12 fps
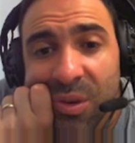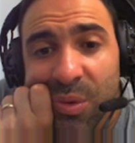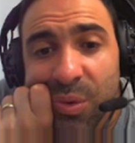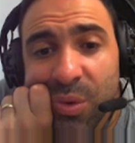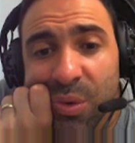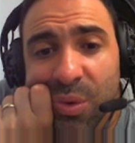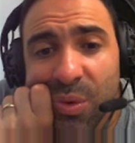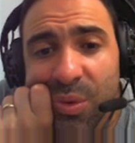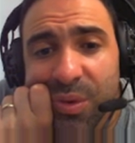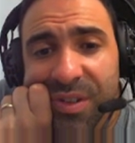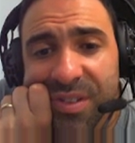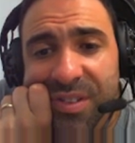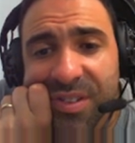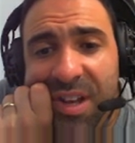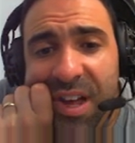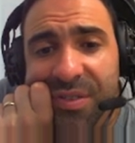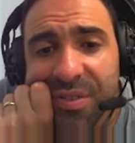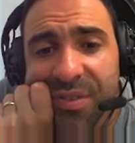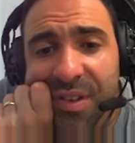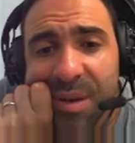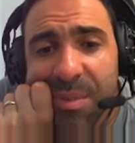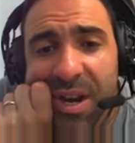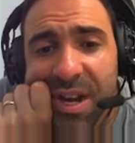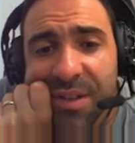Whew, this is tough. I
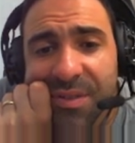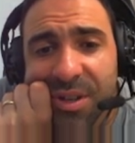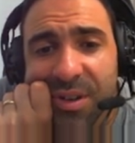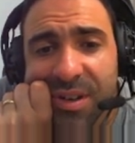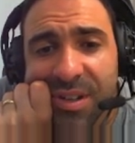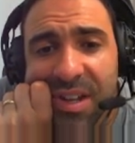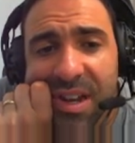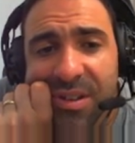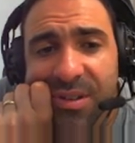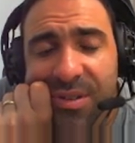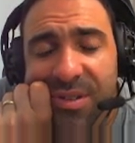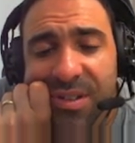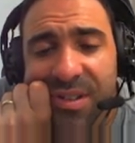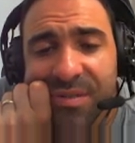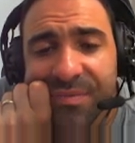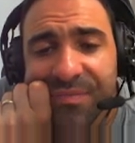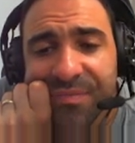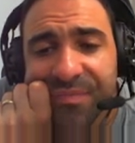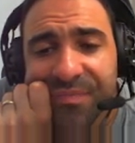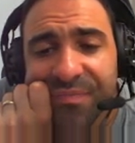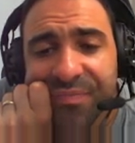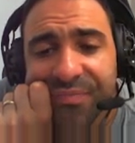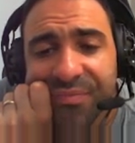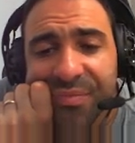might have to go at Dan Houston.
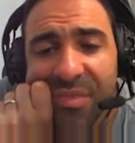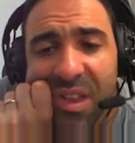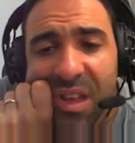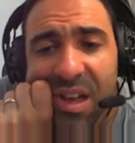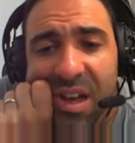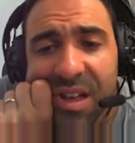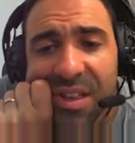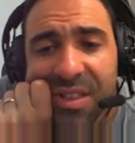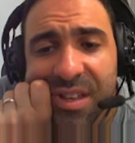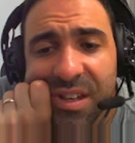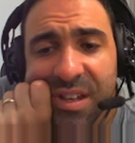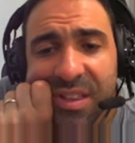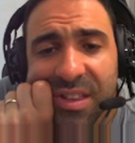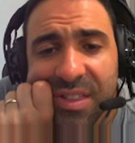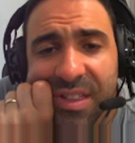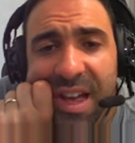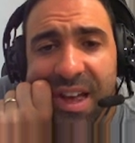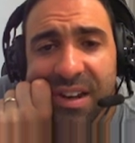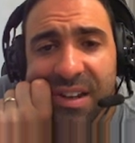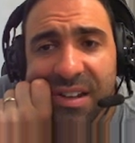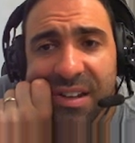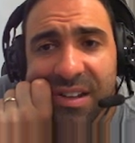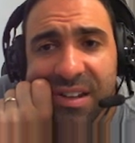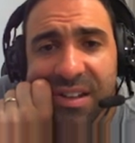I think that
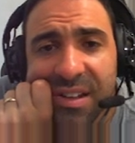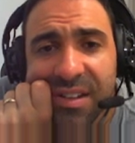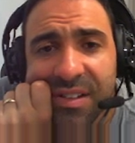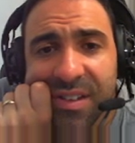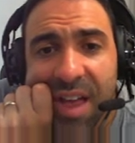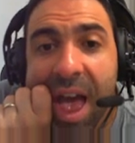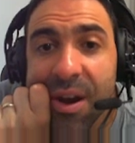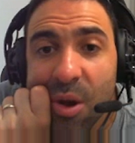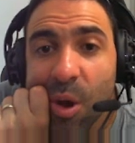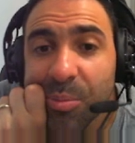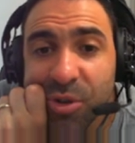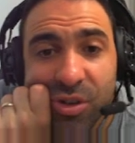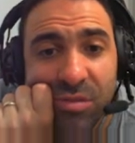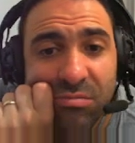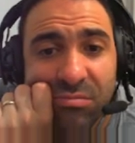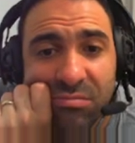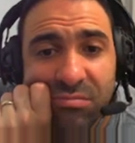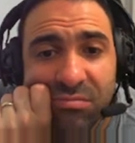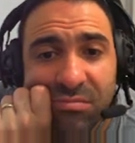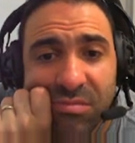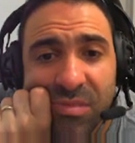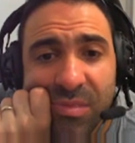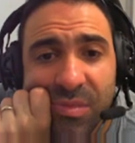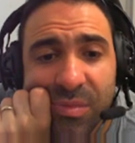is an option.
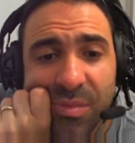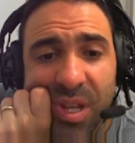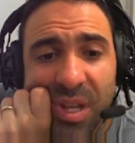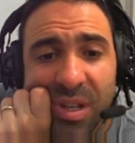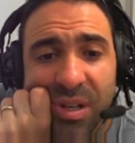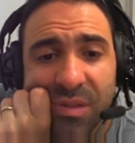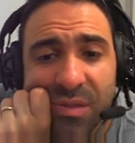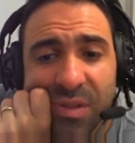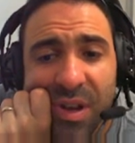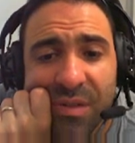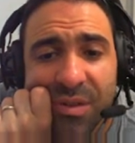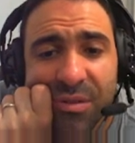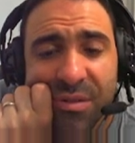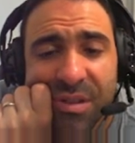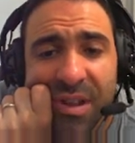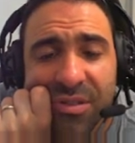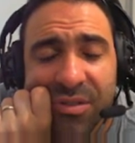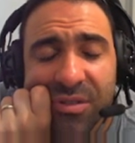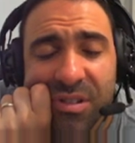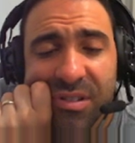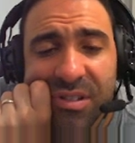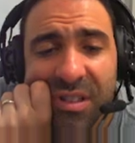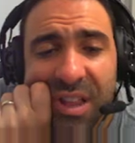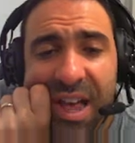$1,500,000
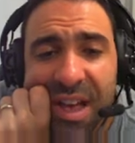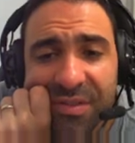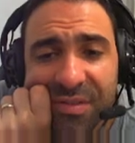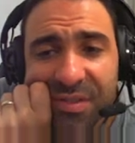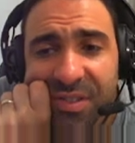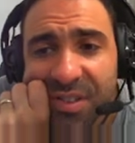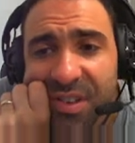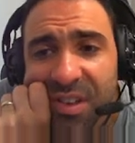left.